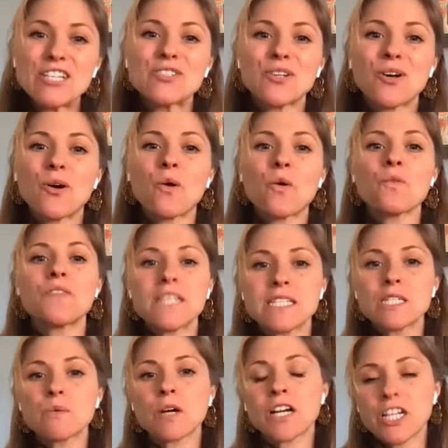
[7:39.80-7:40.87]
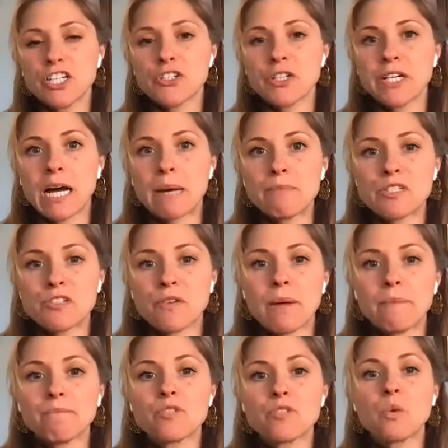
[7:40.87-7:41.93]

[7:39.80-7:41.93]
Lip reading: So this is where Kitchari comes from.